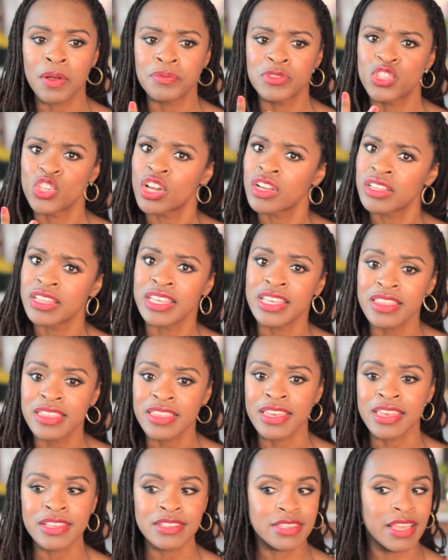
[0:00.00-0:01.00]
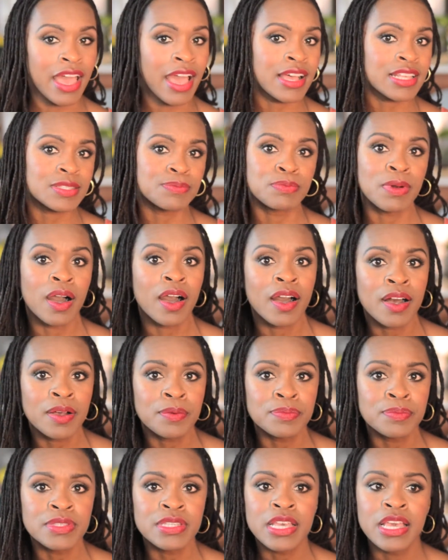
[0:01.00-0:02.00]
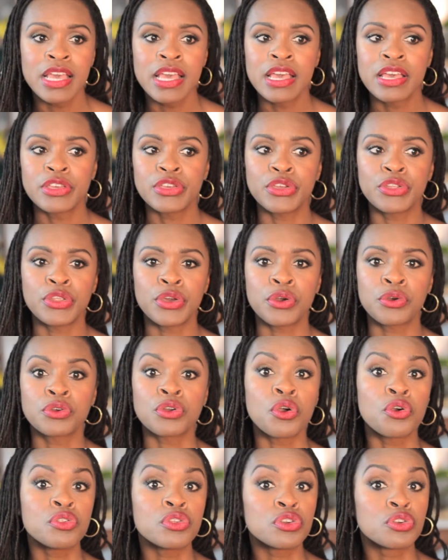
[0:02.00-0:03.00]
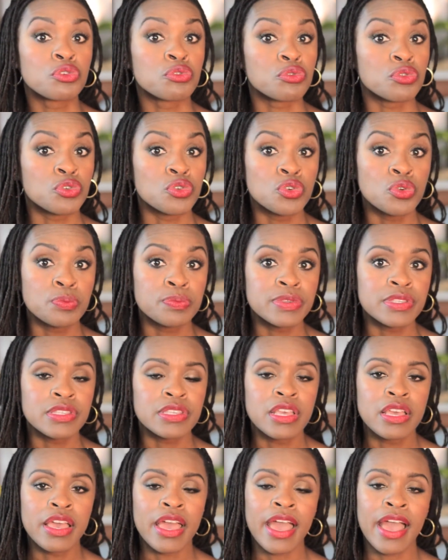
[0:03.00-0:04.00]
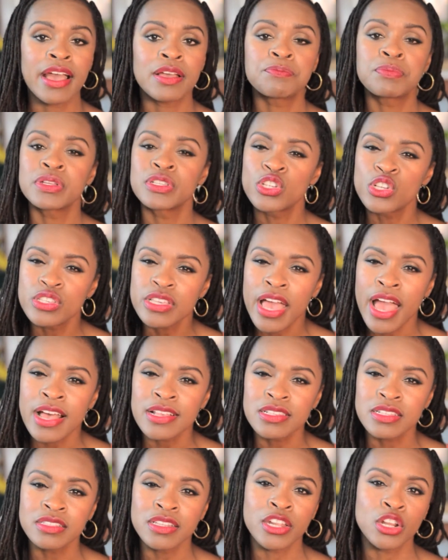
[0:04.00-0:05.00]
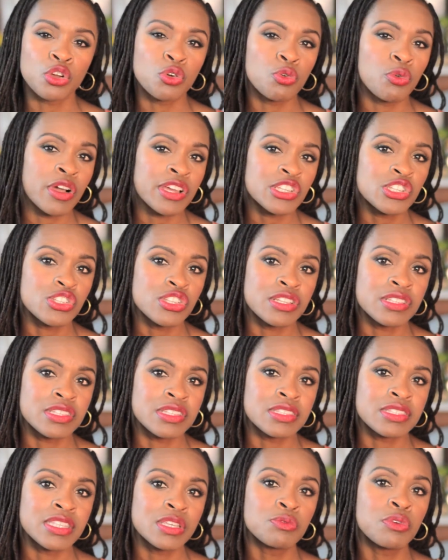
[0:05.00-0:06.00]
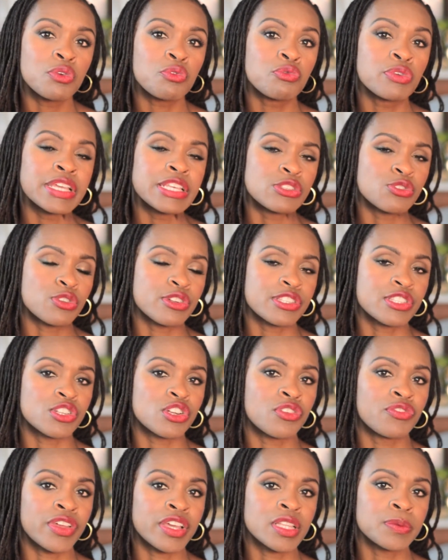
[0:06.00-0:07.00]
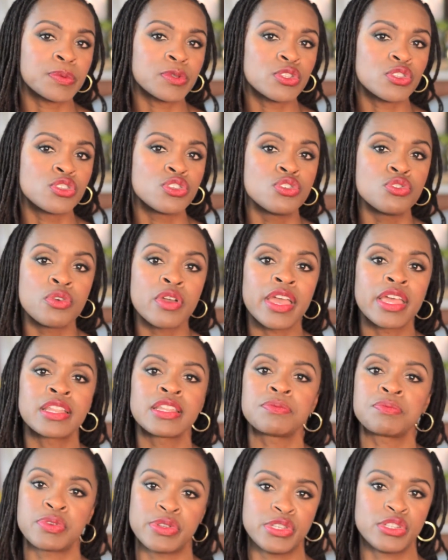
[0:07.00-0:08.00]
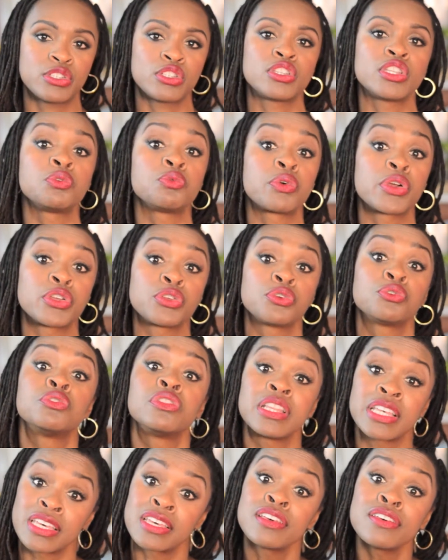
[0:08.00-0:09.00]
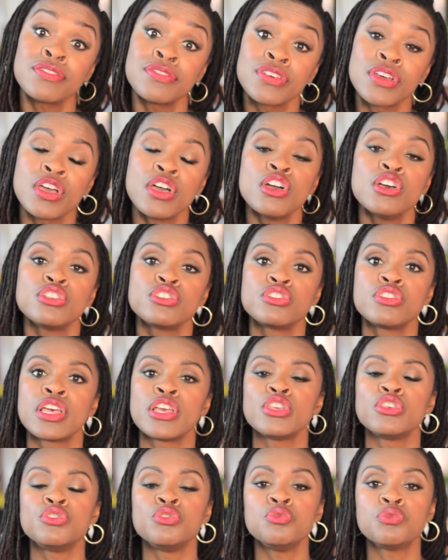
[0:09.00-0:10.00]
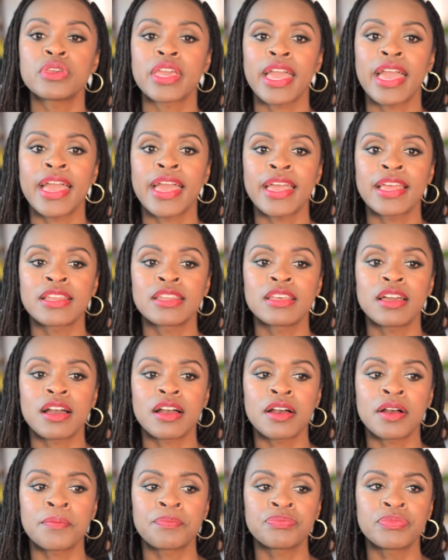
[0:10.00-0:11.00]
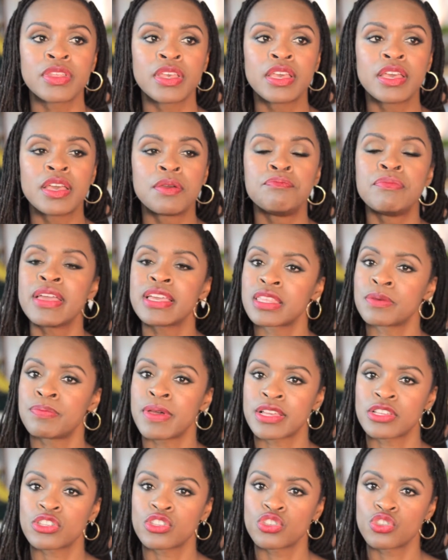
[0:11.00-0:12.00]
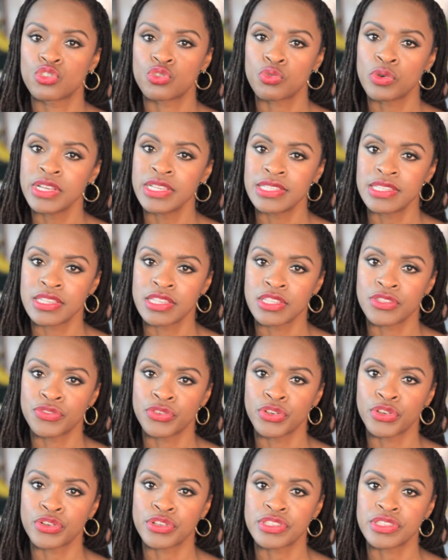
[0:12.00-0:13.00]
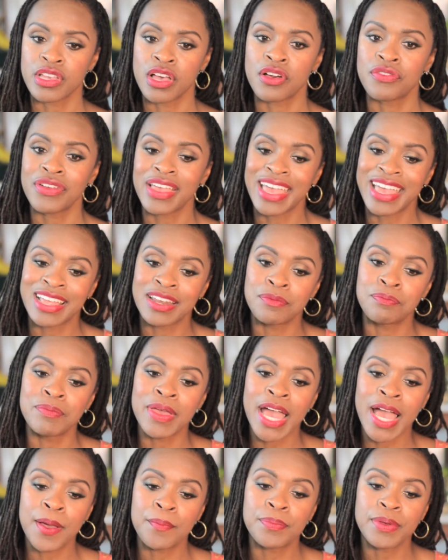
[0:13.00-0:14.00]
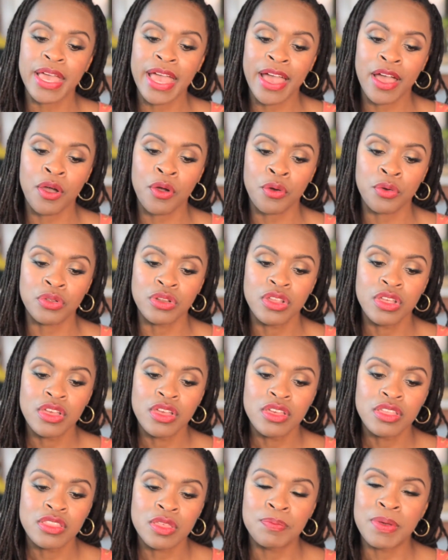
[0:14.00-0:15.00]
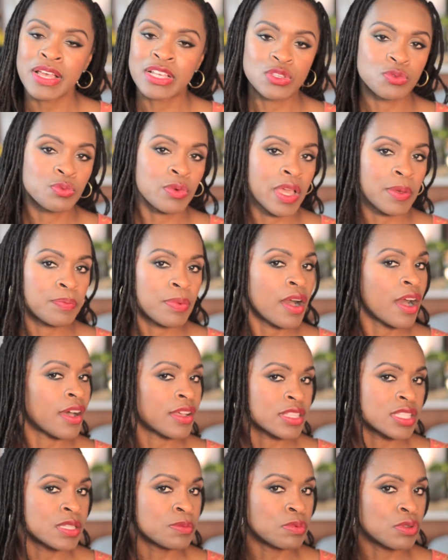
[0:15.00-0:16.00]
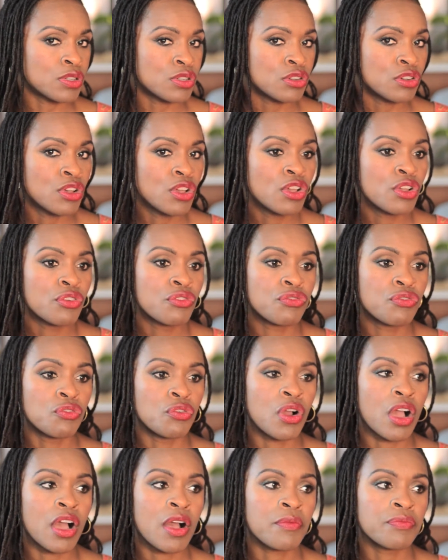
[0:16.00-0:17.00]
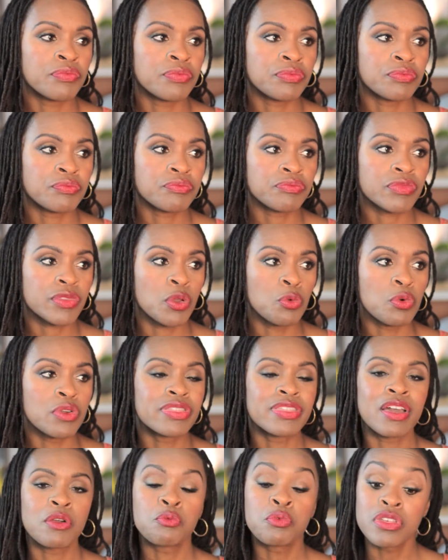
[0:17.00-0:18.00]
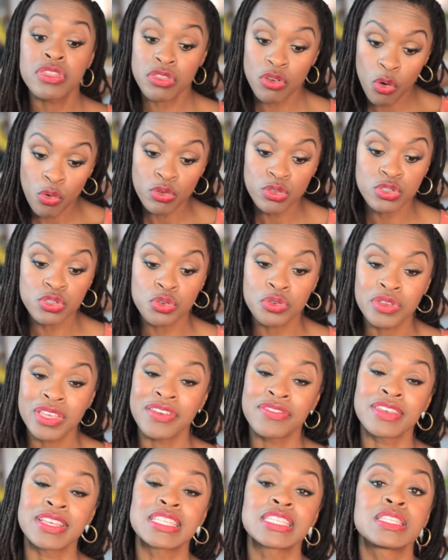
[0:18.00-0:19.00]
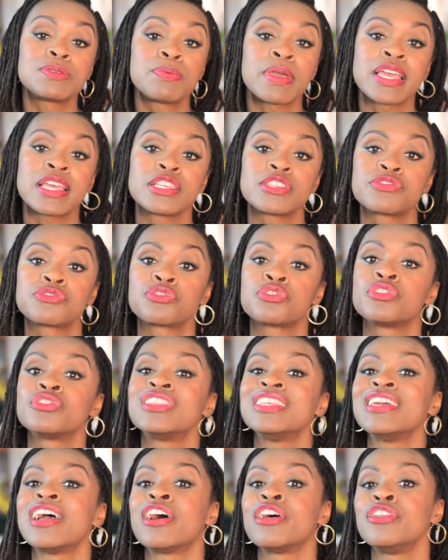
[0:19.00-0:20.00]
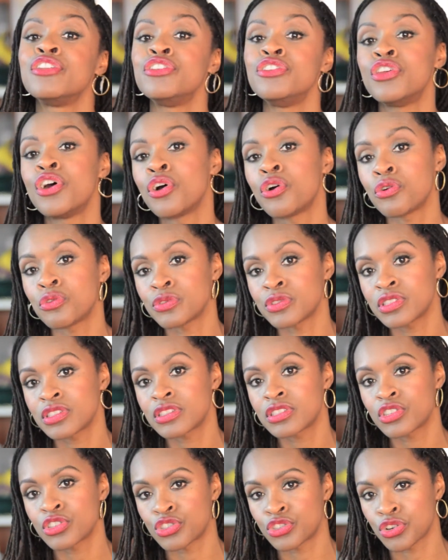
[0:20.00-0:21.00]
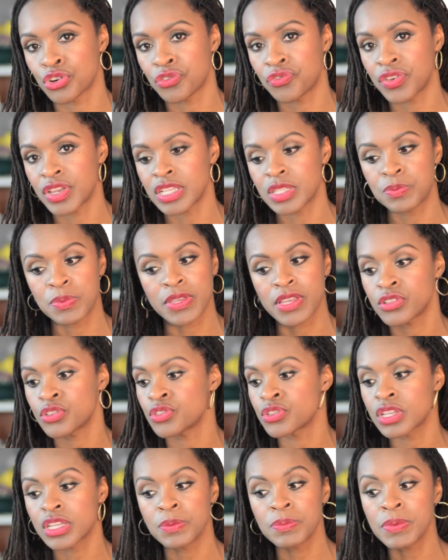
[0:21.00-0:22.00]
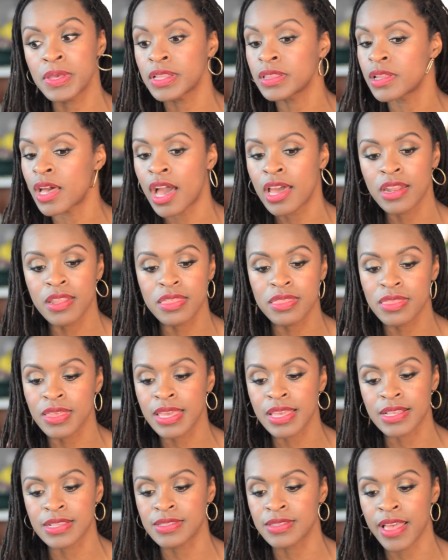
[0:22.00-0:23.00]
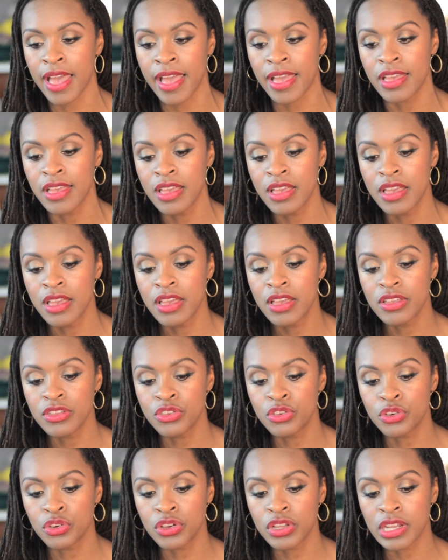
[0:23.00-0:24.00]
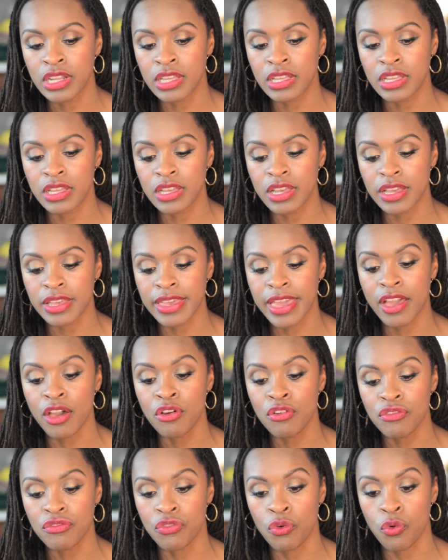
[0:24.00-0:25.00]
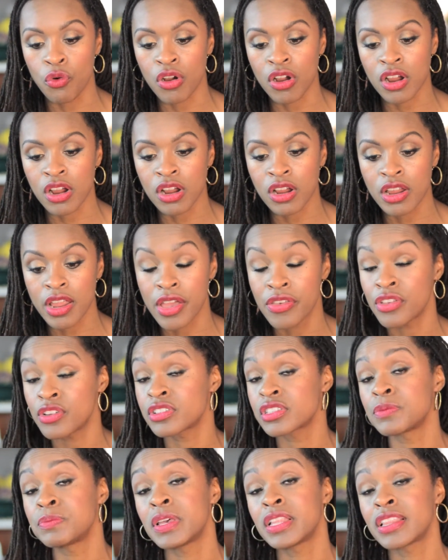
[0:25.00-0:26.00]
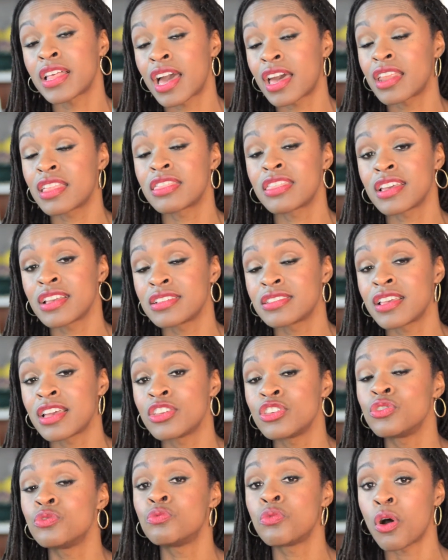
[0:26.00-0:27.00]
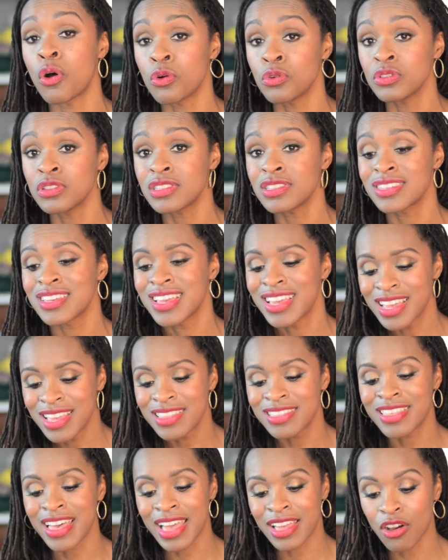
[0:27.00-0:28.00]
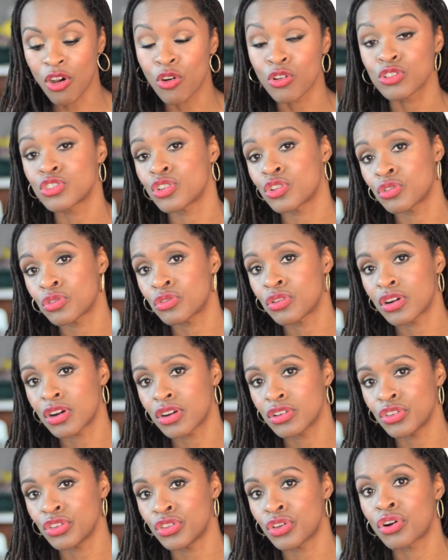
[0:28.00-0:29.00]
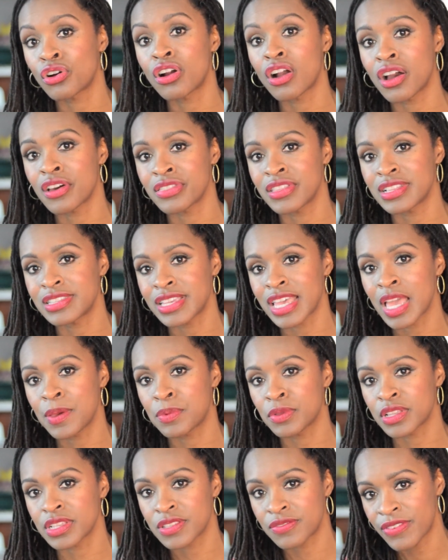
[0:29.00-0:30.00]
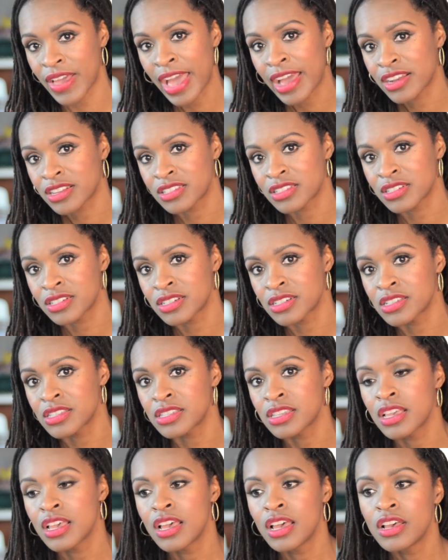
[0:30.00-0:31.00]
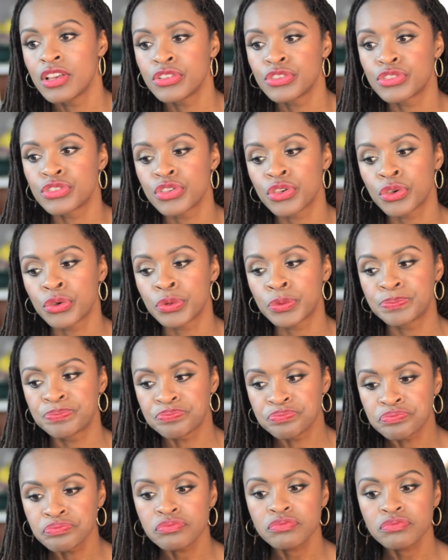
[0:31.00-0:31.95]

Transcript: juggling things. Ask moms, go to groups, but just ask a lot of questions and see what resources are available to you, and particularly where you live, so that you can make the best choices for yourself and map out the best way possible, with also giving space for the unknowns to surface, because there's going to be a lot of things that you're going to account for, and there's going to be a lot of things that you won't, that also are on the table as factors. So